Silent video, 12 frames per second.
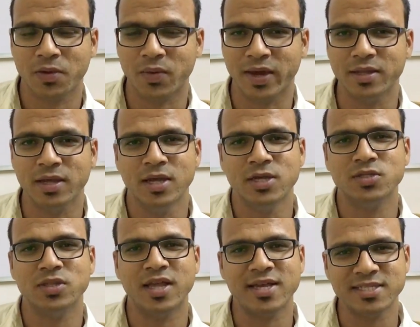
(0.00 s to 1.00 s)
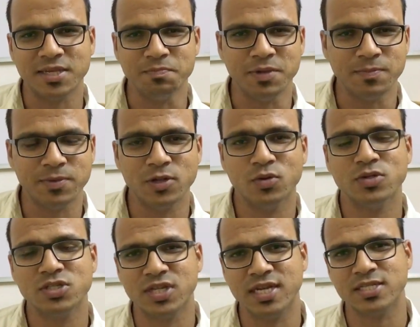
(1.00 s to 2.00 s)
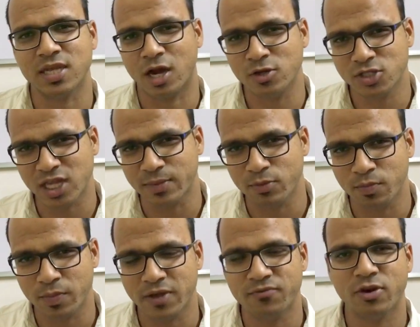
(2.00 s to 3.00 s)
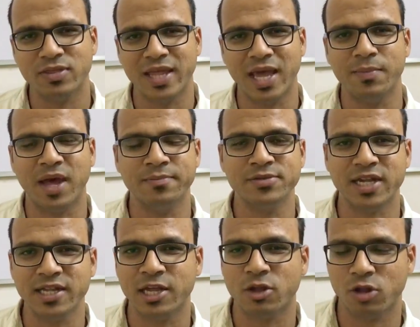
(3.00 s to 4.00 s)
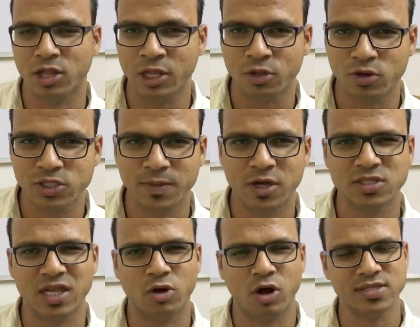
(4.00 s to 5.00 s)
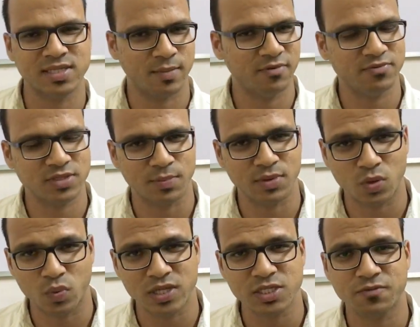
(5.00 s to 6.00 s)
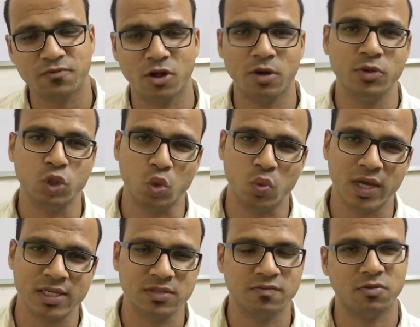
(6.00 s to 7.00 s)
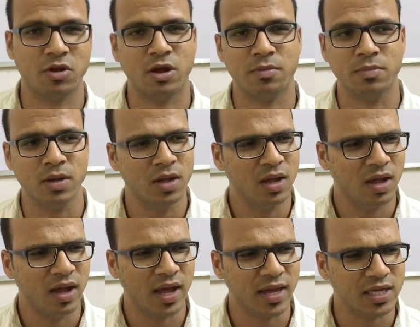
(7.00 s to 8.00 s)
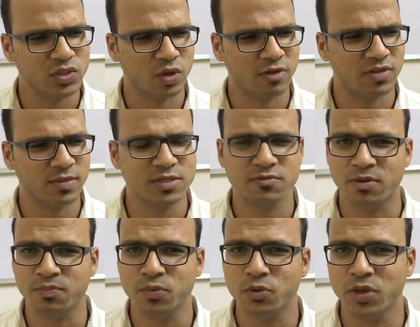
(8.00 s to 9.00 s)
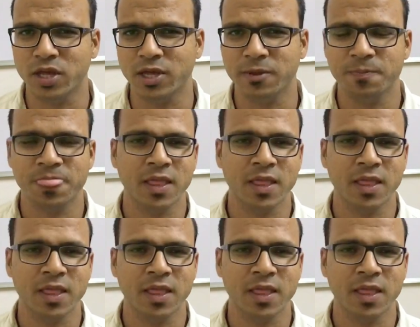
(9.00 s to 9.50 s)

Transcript: right so there are some people who stays outside mumbai for them i'm studying an online course because i got some of some requests from us from i guess one of them is from pune